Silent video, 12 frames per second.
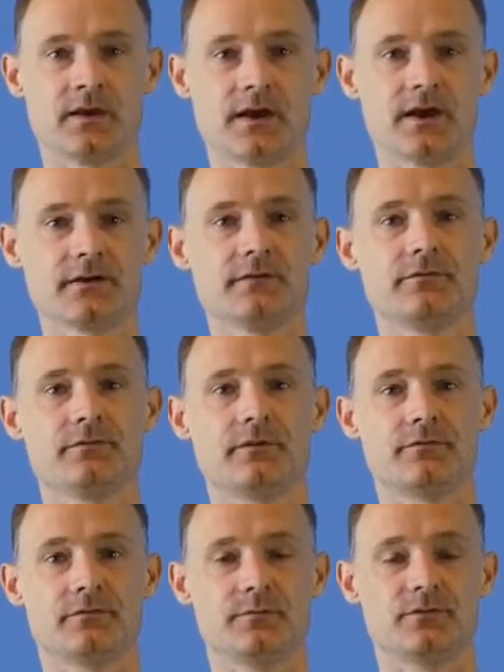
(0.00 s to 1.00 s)
Active
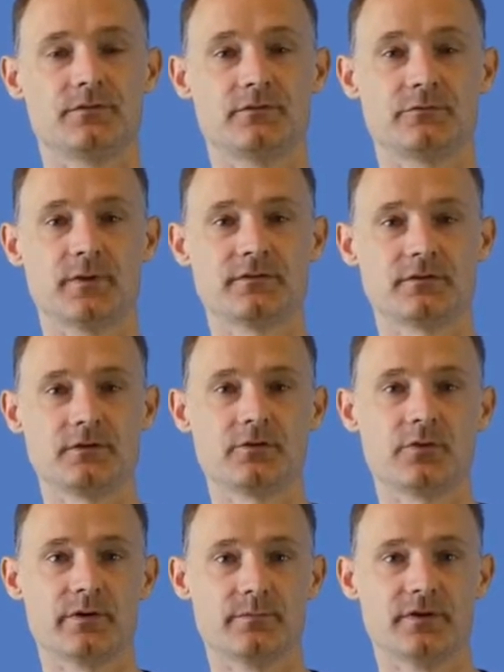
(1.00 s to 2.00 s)
systems use special
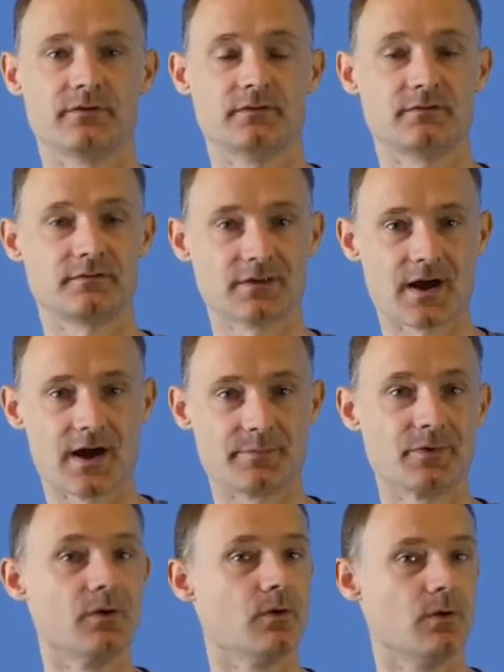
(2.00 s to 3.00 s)
equipment to
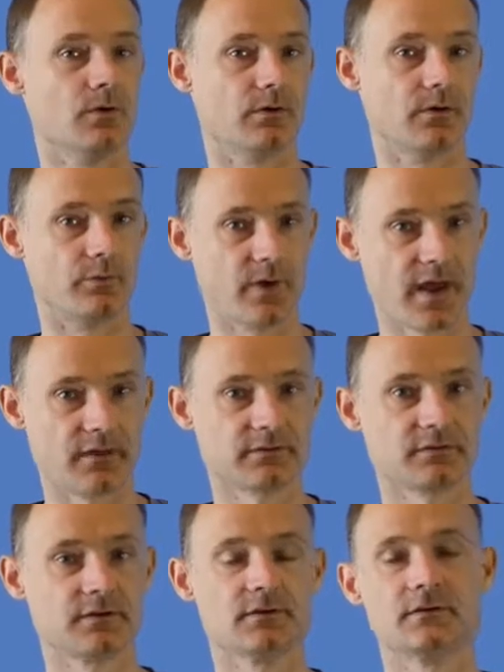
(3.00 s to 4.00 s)
stop or
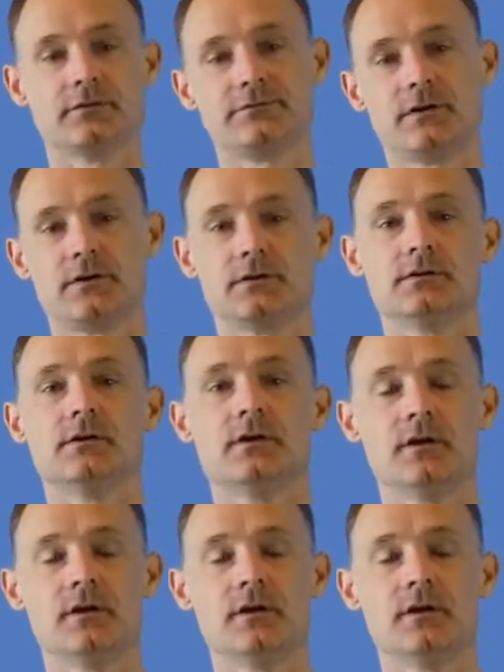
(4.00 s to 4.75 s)
arrest a fall.